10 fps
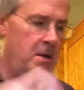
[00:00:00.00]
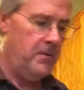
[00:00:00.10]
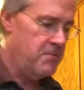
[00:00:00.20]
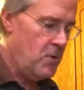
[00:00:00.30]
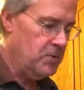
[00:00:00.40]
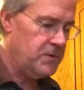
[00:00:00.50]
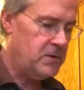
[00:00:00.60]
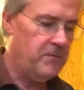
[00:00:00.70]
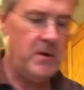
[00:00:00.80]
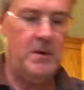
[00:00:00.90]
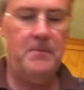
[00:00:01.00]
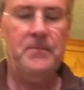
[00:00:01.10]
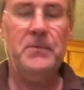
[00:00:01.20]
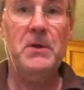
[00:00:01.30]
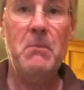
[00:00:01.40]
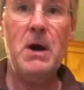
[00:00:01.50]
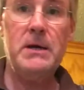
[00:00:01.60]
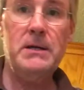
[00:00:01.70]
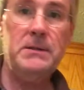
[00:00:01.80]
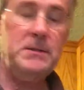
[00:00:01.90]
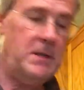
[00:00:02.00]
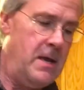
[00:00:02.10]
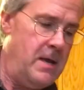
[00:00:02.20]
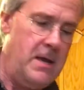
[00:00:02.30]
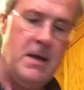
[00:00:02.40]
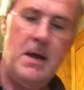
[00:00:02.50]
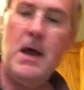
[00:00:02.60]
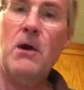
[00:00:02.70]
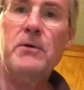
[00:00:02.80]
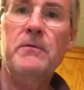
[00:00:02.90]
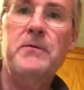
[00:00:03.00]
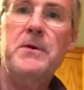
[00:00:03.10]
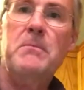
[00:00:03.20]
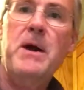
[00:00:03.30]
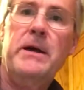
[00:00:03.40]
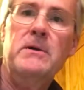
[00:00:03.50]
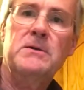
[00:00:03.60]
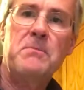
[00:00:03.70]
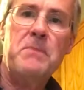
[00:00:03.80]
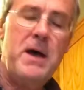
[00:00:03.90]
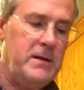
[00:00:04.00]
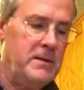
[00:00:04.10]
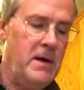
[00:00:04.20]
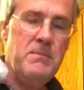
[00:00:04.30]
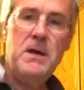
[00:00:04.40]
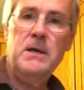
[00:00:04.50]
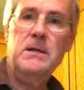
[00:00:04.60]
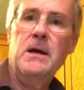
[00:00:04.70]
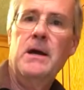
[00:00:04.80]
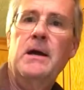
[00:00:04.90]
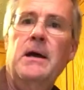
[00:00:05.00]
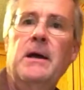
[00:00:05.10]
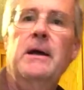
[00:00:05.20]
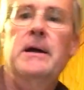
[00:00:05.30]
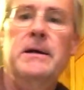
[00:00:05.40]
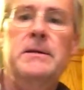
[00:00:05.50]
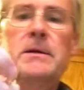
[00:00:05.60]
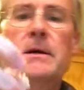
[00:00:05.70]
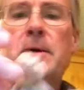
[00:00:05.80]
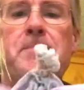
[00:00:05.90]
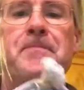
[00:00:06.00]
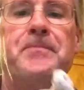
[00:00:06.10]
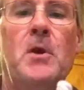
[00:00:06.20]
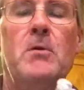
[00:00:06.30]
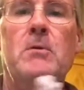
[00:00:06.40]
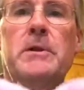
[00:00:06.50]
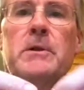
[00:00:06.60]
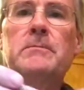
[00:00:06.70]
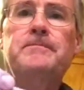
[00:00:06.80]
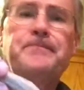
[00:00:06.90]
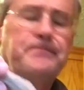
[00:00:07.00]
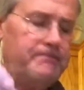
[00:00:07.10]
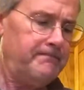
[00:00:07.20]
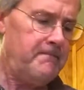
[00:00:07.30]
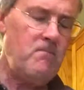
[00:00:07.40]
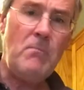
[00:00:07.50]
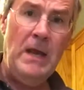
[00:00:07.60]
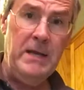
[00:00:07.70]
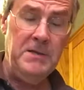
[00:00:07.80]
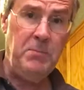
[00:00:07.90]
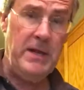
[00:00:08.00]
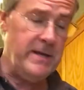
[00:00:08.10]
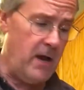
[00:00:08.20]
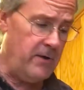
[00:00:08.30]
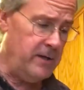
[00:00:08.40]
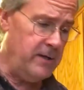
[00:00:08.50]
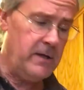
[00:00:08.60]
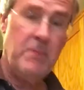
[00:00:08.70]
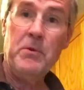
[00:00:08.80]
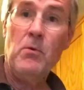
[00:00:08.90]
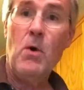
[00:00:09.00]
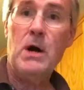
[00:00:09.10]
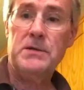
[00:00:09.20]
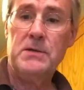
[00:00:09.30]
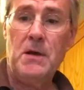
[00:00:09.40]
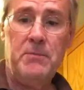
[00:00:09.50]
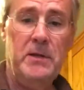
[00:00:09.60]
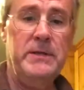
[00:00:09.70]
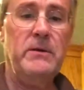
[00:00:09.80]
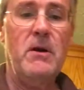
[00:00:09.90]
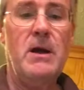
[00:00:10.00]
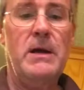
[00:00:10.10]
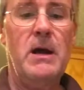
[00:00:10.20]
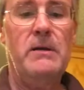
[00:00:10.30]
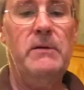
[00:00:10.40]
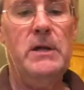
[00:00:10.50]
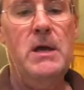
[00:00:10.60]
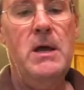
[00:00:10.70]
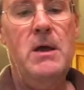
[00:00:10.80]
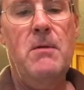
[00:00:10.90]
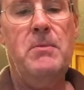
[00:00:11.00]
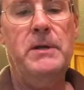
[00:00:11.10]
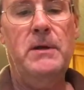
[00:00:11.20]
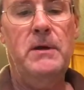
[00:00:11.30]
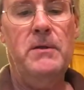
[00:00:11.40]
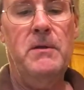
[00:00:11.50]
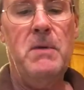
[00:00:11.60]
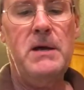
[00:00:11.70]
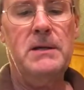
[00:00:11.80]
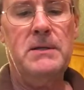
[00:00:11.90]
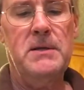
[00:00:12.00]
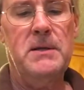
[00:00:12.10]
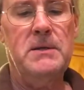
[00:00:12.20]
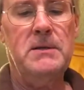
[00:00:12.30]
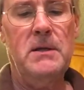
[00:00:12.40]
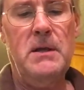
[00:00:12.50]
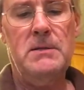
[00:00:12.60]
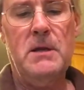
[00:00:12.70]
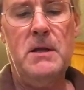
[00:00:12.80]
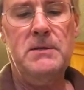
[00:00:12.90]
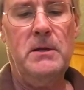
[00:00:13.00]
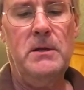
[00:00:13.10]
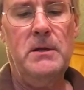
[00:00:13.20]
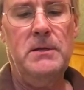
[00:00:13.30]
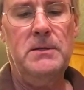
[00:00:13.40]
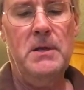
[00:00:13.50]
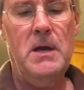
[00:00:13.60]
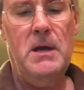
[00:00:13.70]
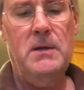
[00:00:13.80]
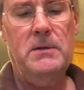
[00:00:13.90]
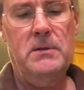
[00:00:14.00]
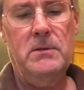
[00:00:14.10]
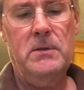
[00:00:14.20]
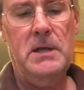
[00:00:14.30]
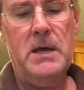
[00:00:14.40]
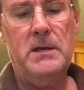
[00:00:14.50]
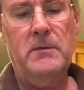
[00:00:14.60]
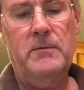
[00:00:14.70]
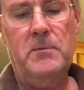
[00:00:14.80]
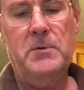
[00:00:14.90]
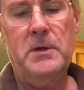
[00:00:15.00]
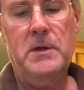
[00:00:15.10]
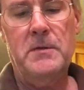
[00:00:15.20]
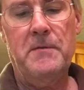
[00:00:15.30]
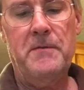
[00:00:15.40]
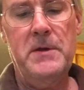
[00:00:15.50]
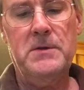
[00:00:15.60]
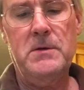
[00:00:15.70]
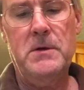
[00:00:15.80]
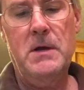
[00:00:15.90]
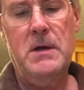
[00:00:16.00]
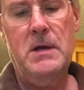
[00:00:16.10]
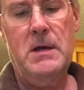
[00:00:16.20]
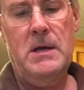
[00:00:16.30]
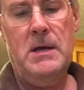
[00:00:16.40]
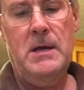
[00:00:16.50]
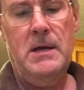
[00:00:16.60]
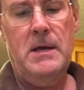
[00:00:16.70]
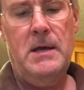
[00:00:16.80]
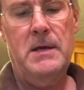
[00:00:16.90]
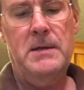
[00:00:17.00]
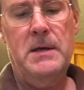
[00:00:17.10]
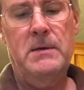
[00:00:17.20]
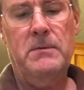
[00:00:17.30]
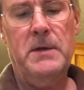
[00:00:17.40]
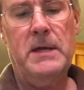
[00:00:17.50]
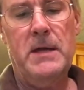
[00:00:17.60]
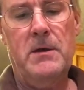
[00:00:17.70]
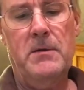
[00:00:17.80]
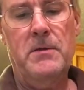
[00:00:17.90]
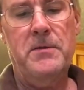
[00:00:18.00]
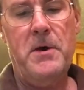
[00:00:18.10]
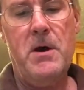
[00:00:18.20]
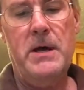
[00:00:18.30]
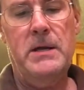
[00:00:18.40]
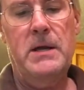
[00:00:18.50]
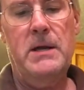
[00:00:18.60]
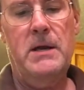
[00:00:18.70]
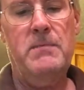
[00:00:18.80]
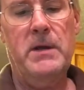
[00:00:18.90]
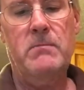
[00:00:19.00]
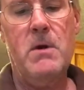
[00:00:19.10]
the most of the makas out of the bag. Here's a bag that I made and earlier, and it's played out. I did a couple of washes, got plenty of grog out of it, but the makas in there still has lots of goodies that you can get if you put it in the freezer and then take it out and thaw it and make